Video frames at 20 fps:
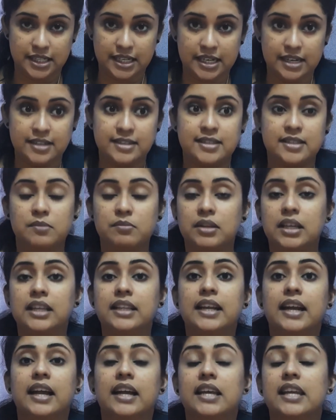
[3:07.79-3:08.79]
That is something
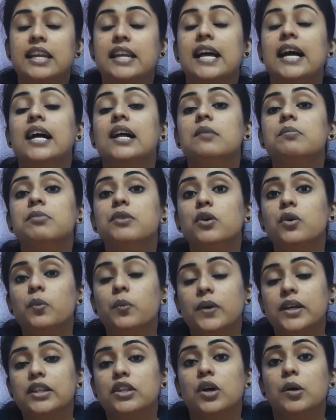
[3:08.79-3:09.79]
that can help you
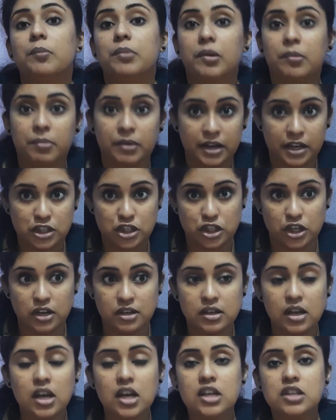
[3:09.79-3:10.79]
with your preparation.
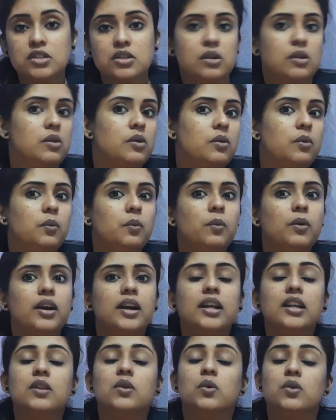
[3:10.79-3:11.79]
So what
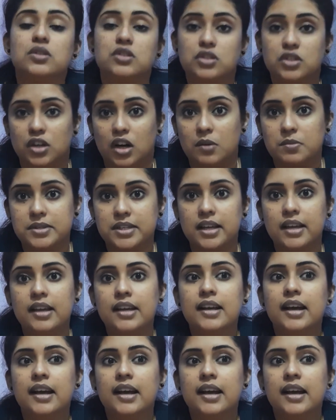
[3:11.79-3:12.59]
are those jobs?